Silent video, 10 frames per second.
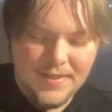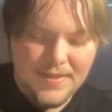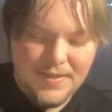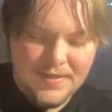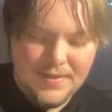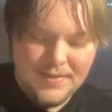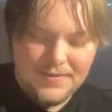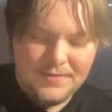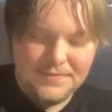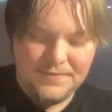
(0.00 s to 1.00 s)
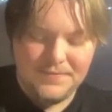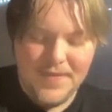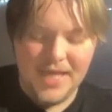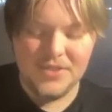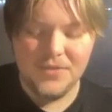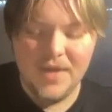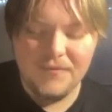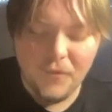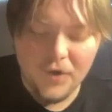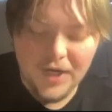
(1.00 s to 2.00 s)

garbage right now. Yeah, on, so we on have